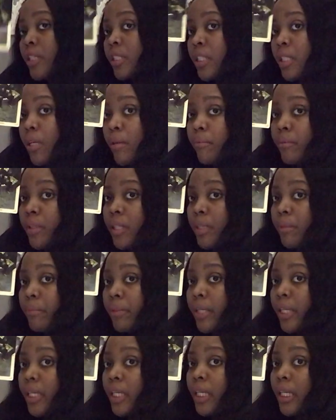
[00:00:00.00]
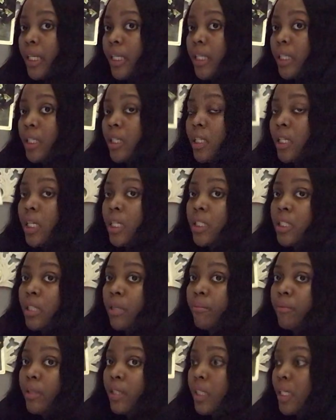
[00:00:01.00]
is something being hidden and
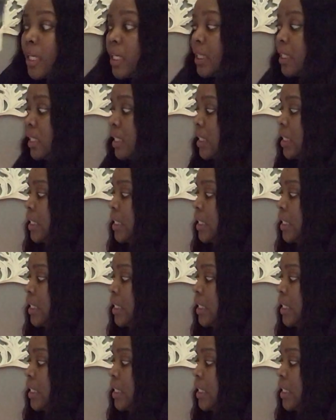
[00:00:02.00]
something that is